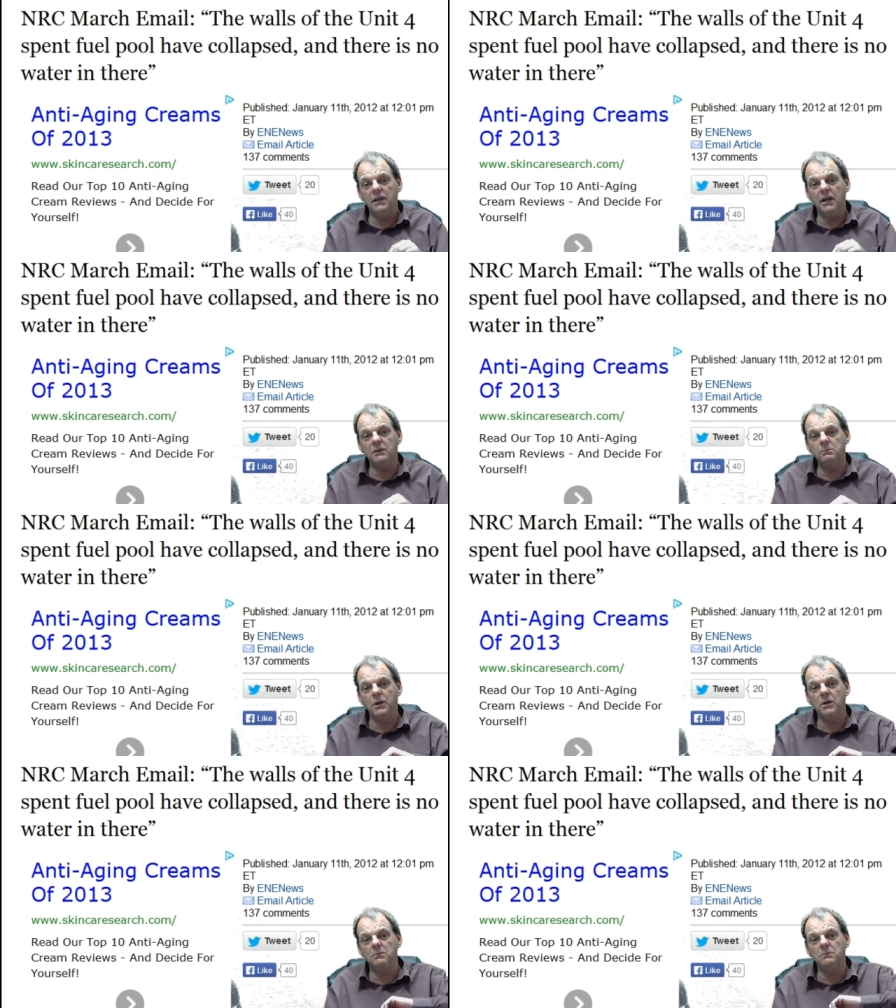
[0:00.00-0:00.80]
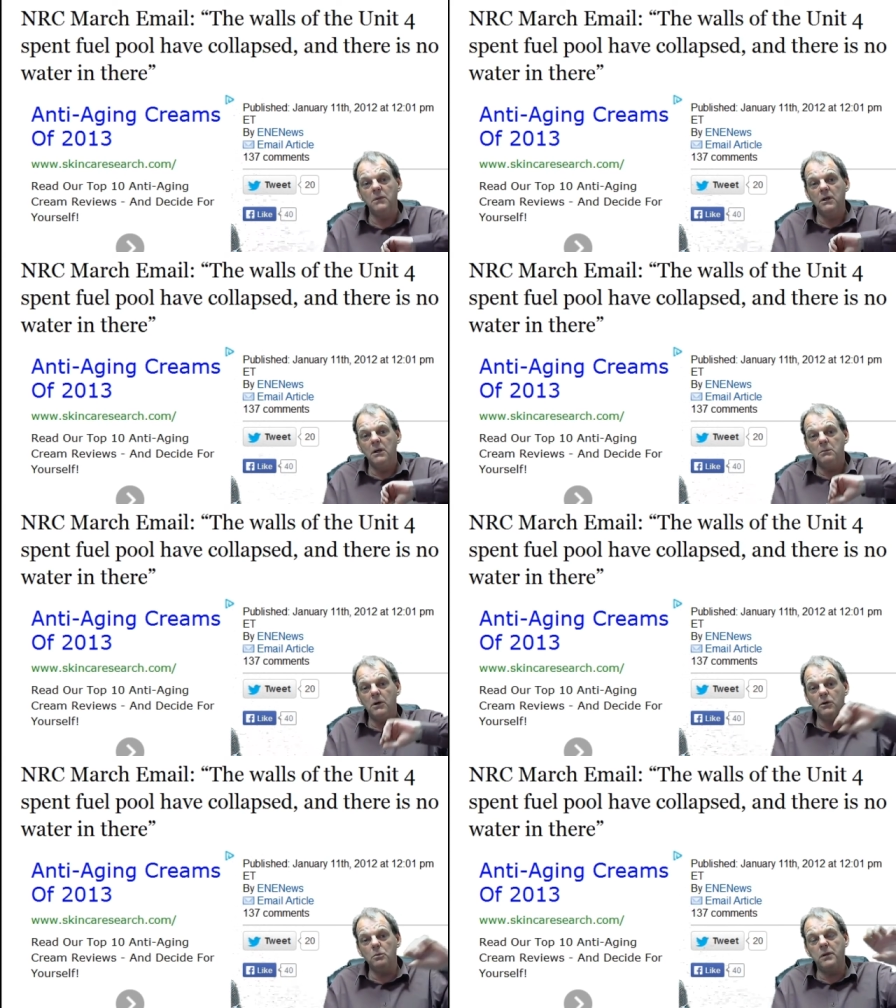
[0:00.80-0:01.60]
and become
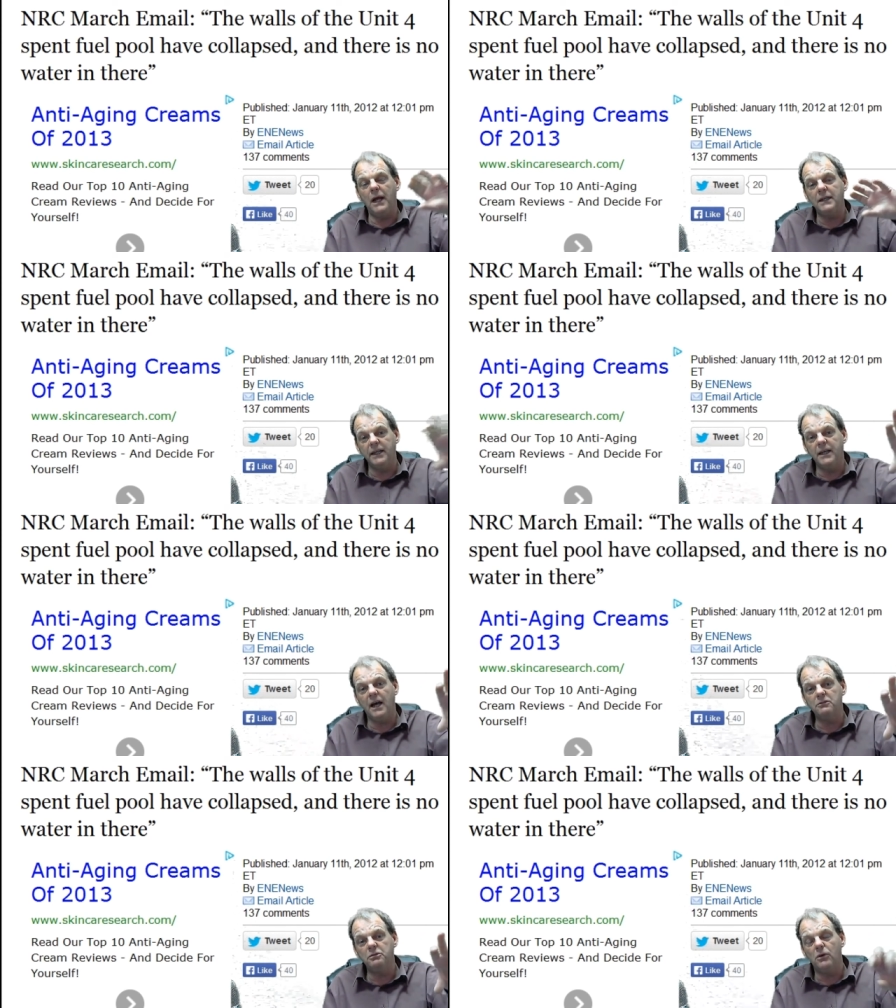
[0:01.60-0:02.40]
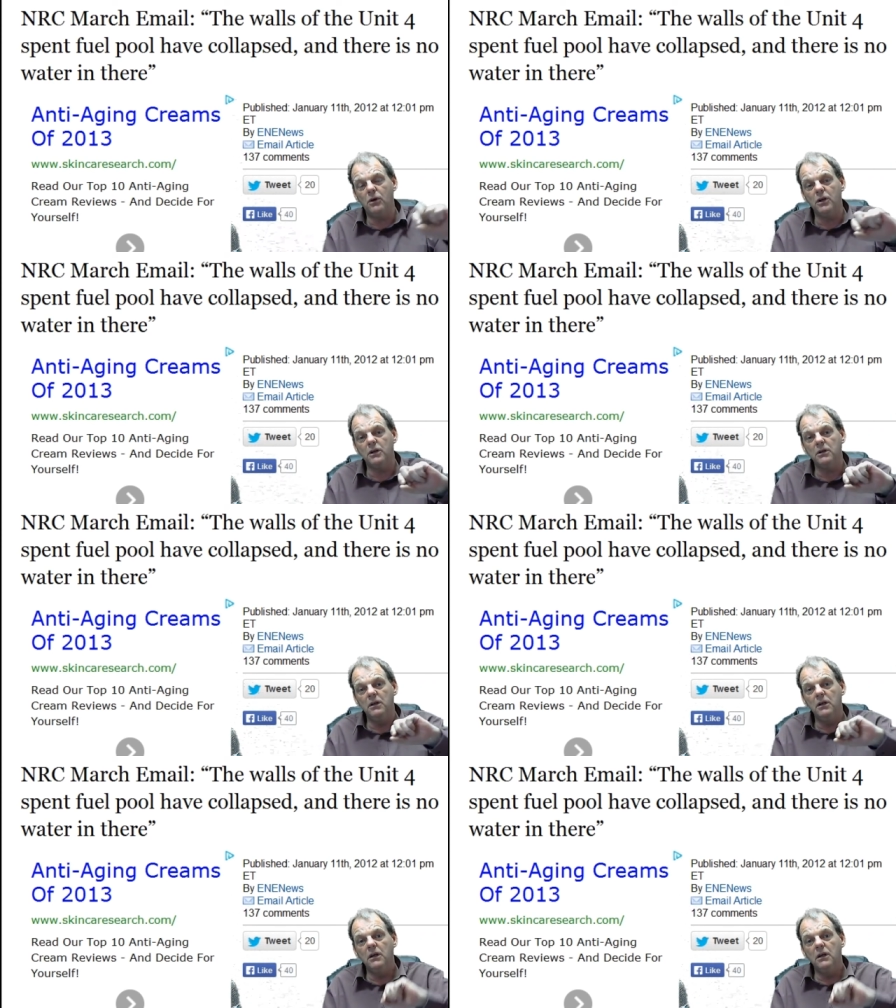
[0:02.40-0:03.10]
pyroplastic cat fire,